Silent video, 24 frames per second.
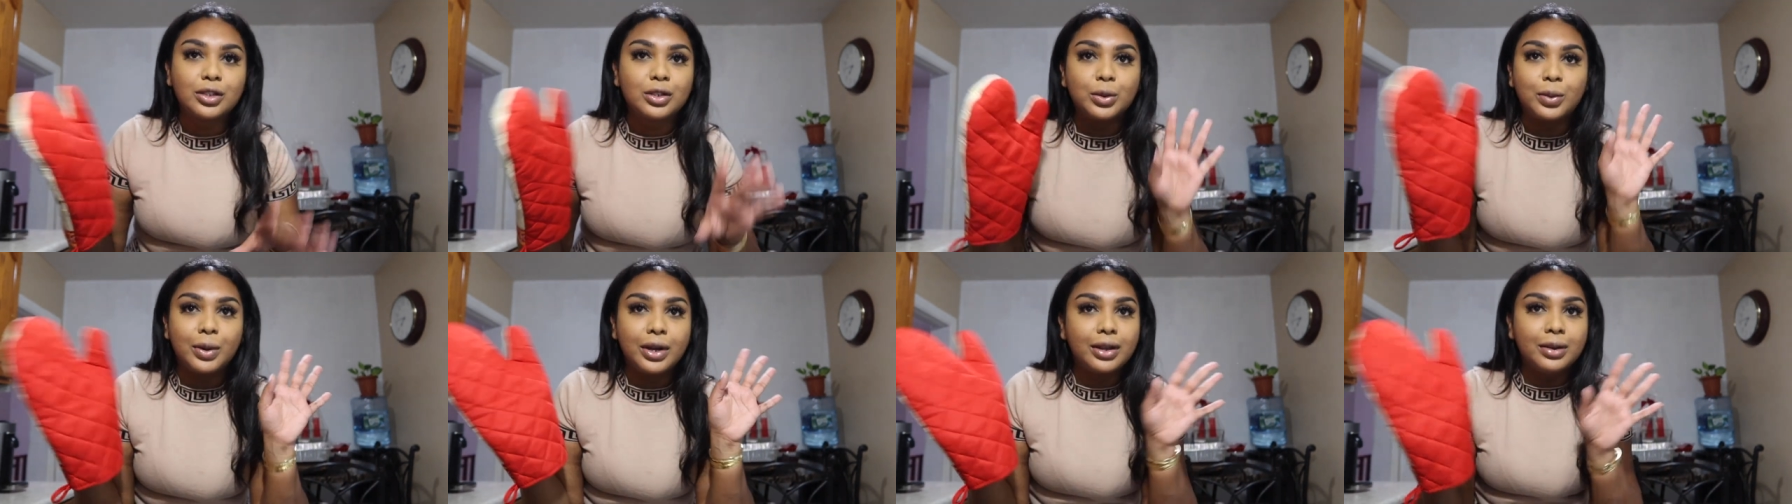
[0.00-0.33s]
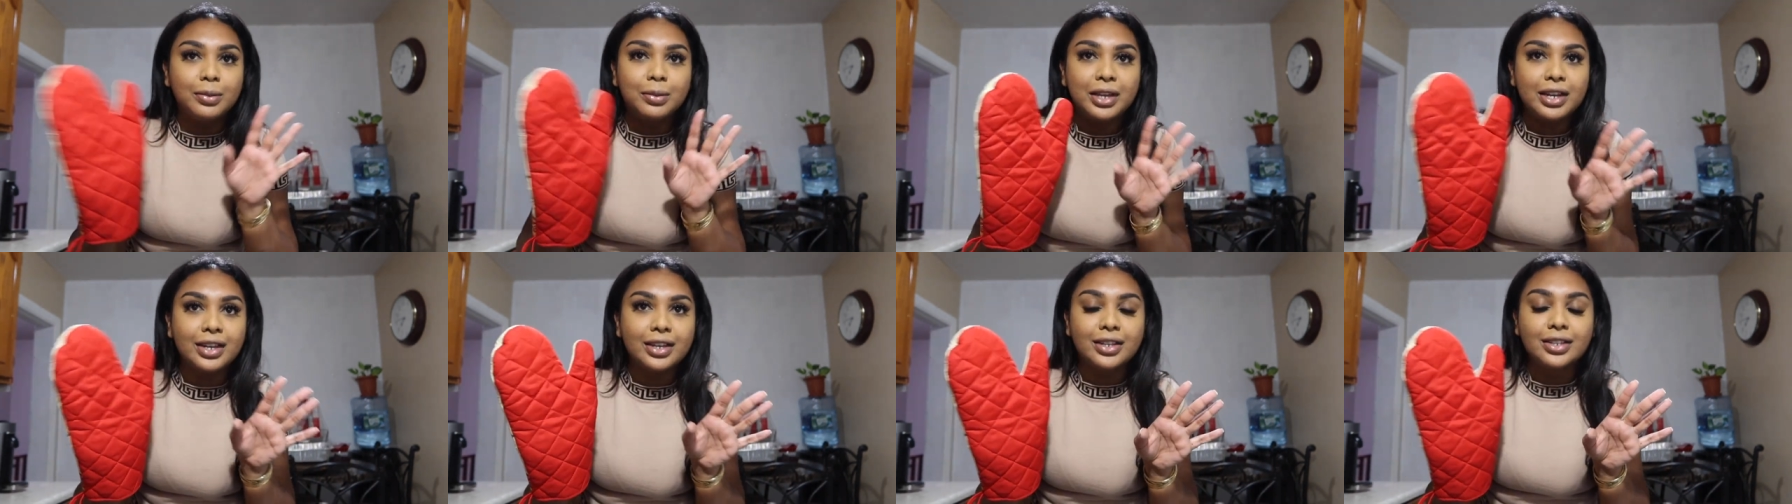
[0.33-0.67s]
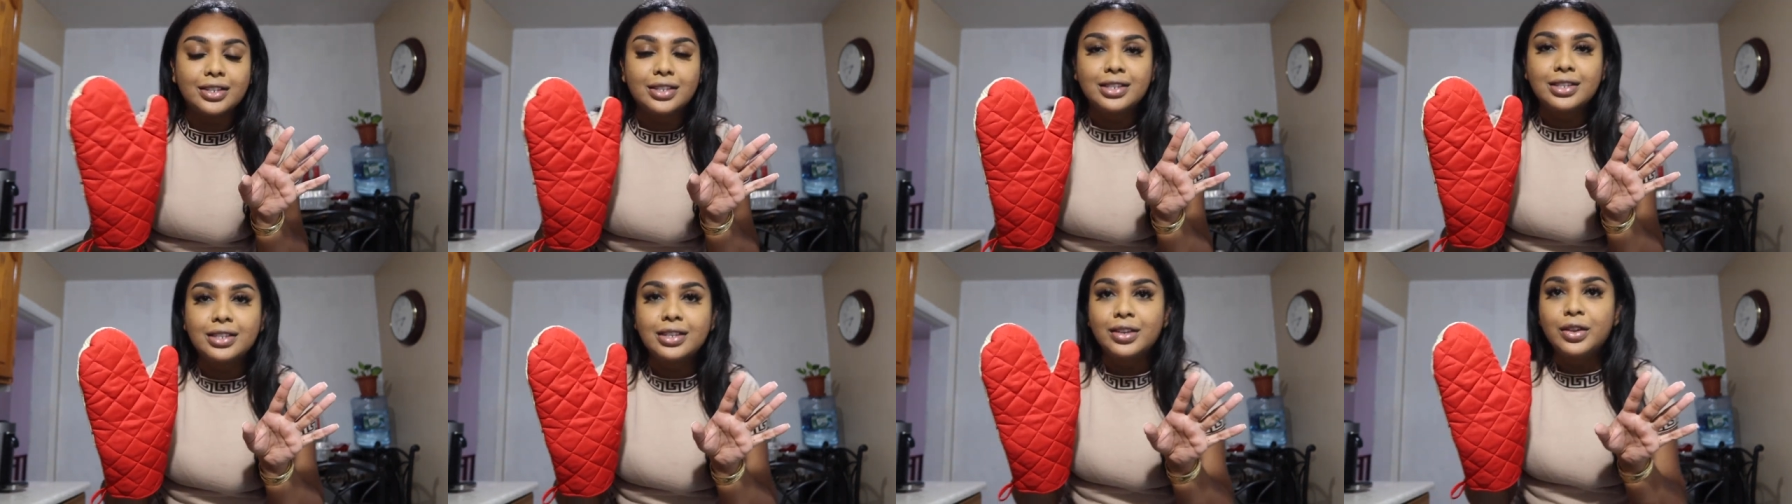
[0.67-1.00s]
20
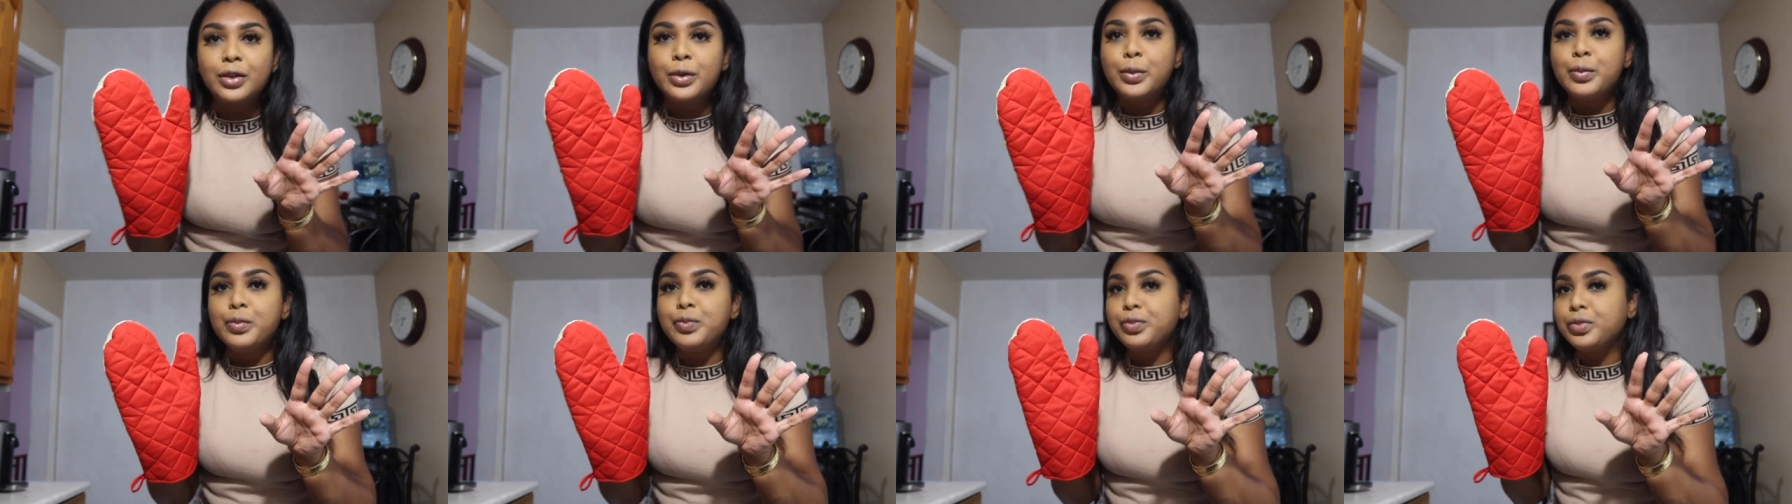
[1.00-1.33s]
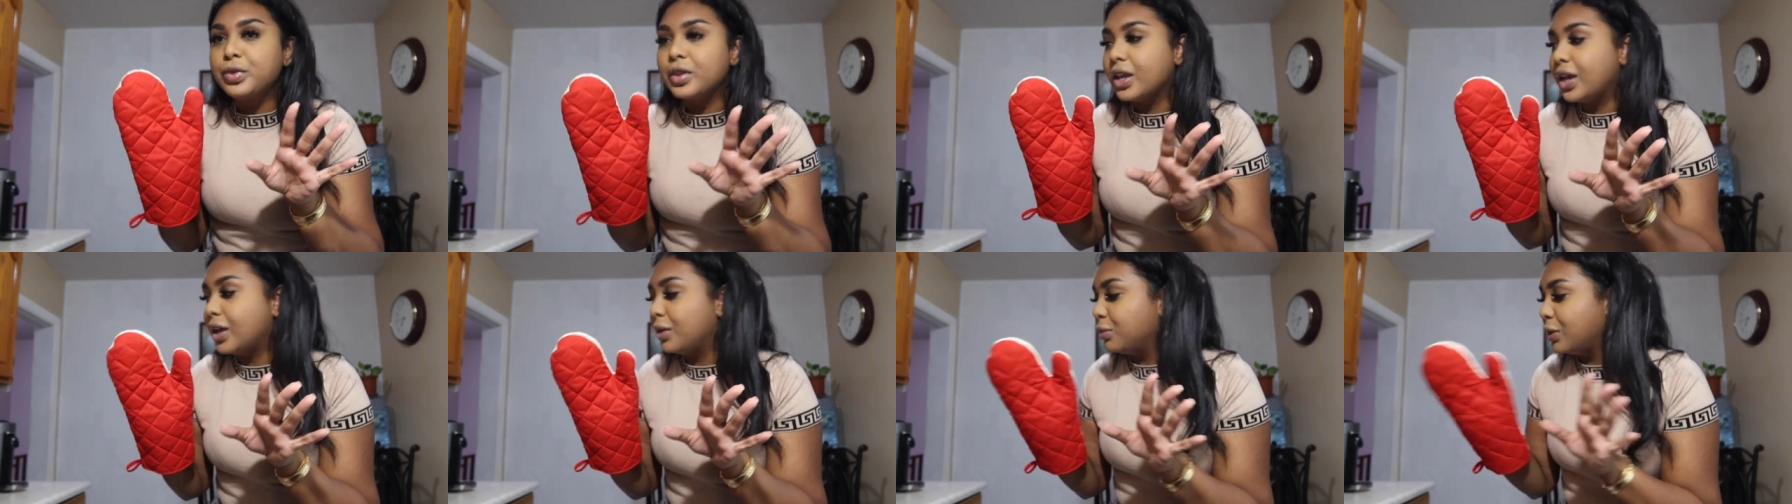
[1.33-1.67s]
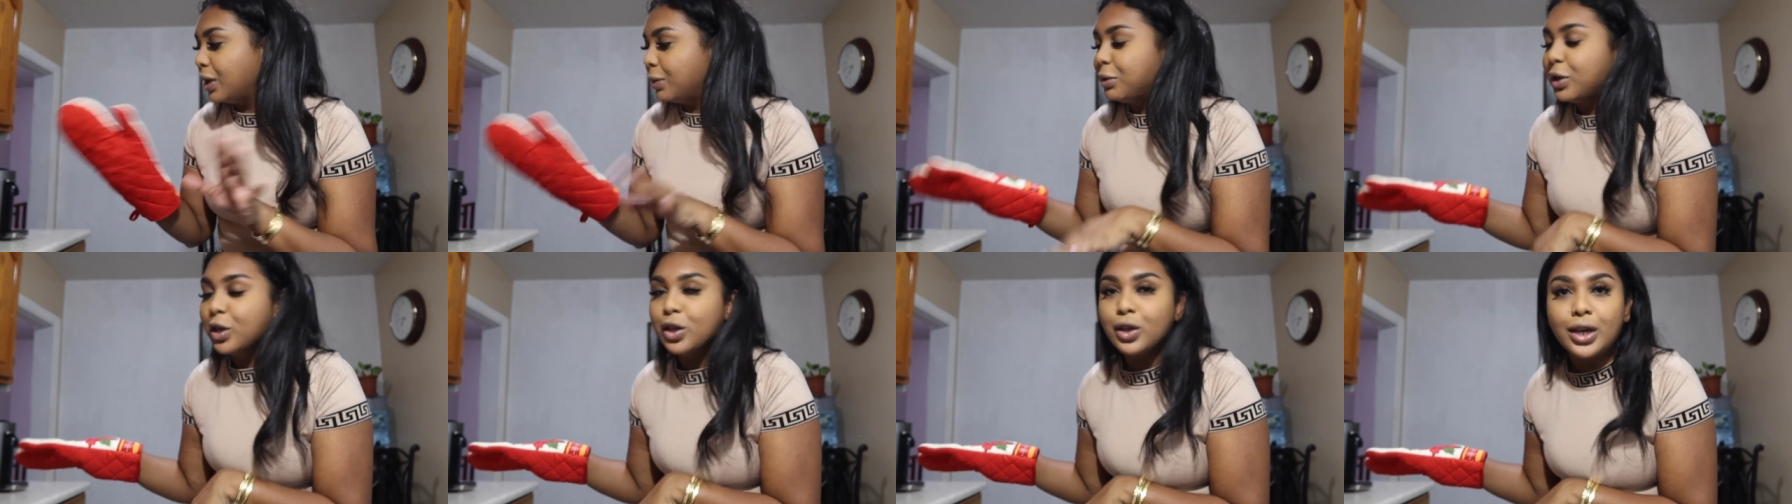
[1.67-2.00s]
minutes. And
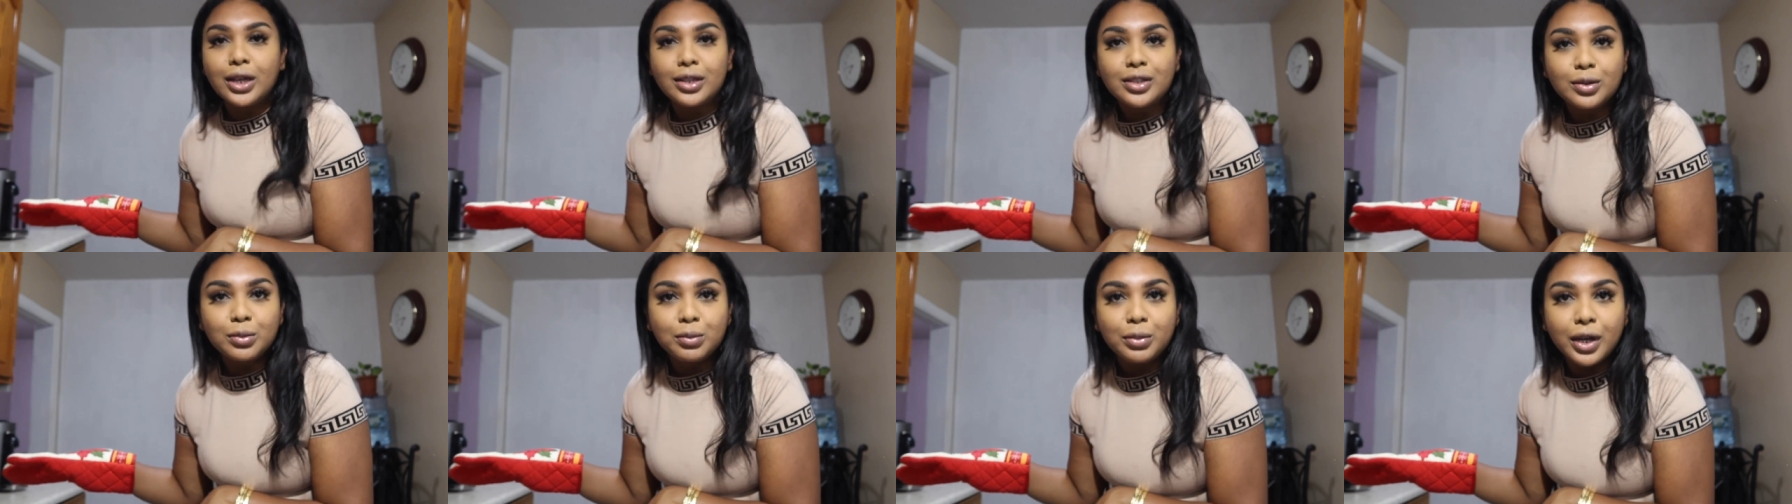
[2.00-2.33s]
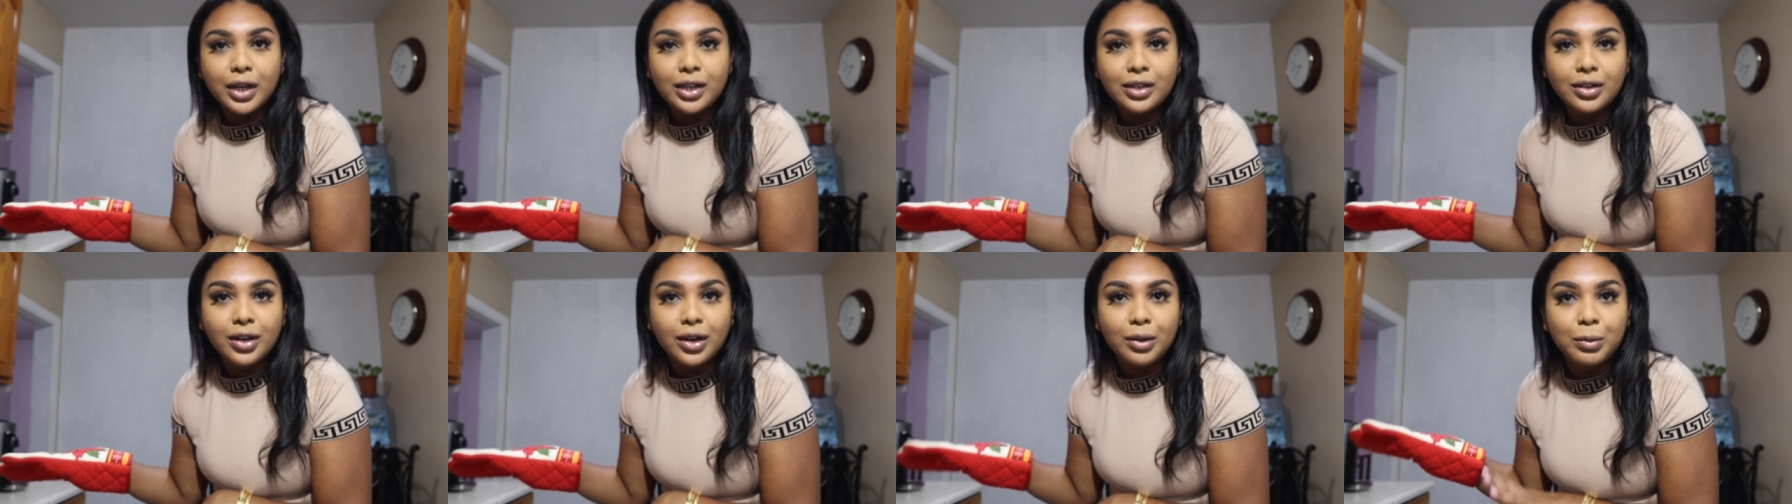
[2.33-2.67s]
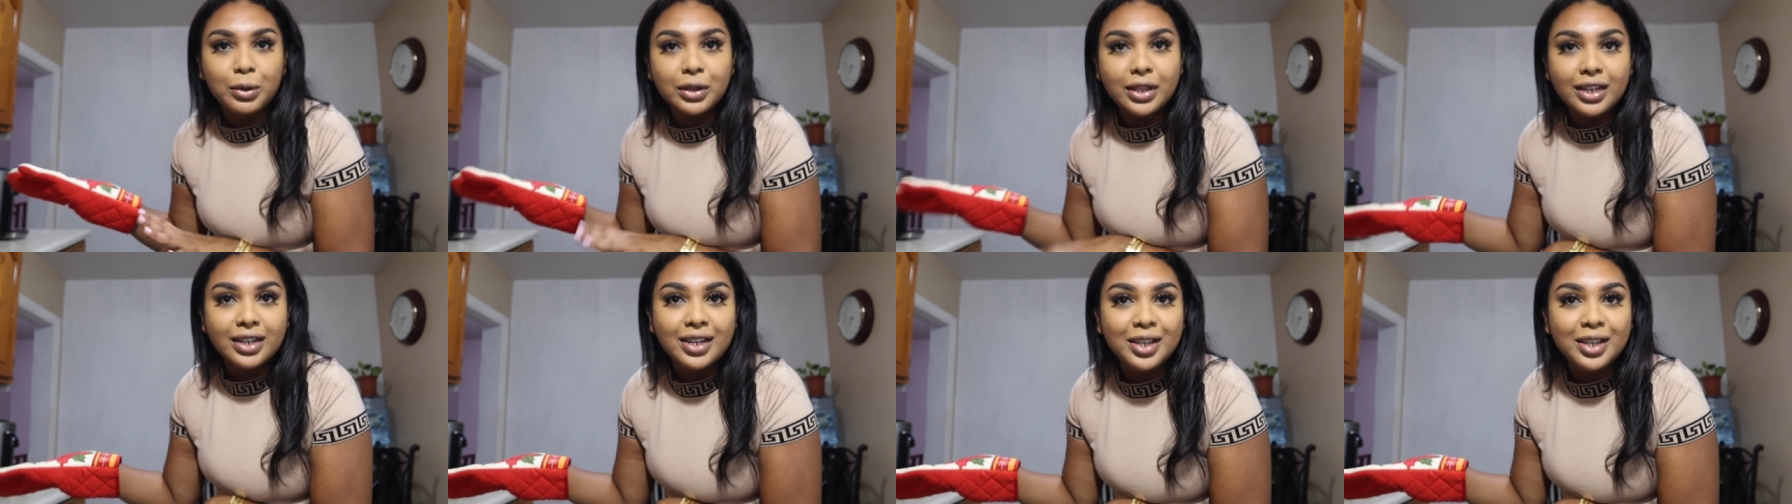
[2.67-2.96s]
maybe he'll get some pine tart, but they